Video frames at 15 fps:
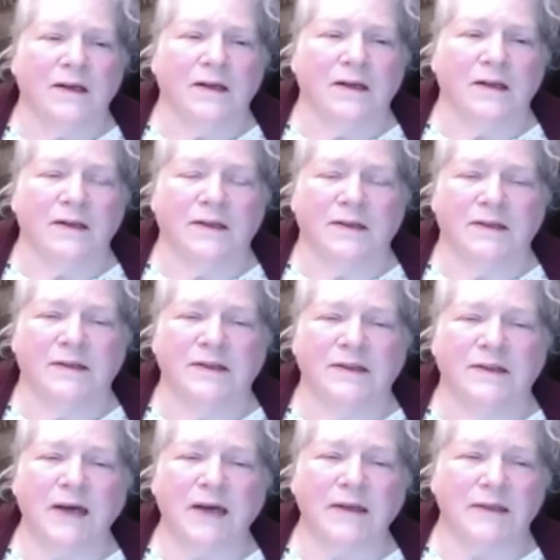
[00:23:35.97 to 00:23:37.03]

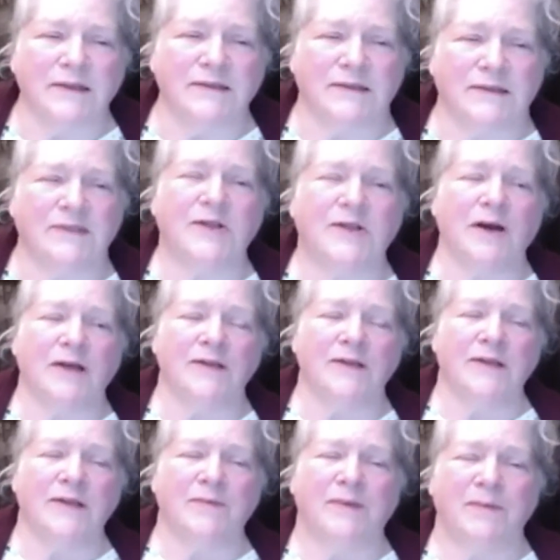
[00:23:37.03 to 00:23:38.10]
let's talk a
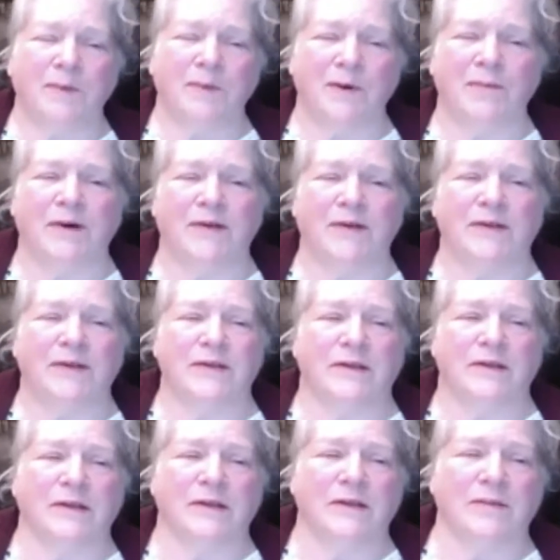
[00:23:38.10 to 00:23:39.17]
little bit more about
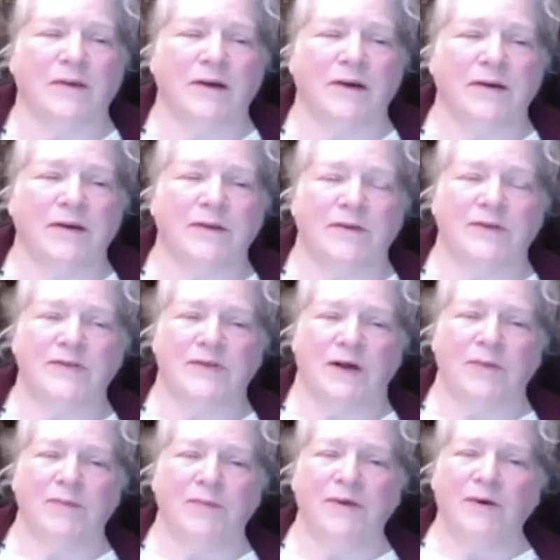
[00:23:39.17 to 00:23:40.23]
the Mari Lwyd, the
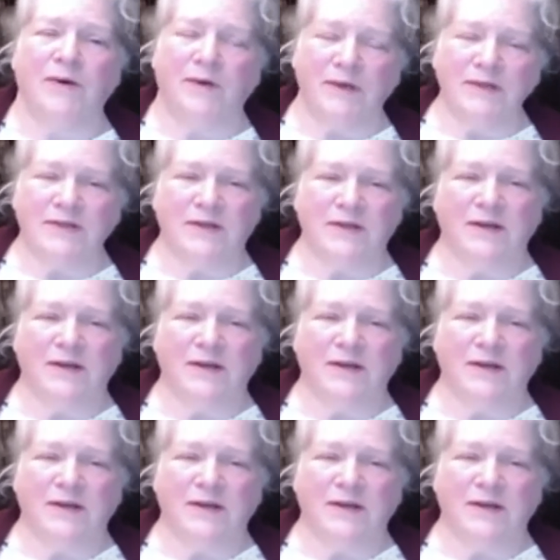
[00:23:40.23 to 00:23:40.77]
zombie horse,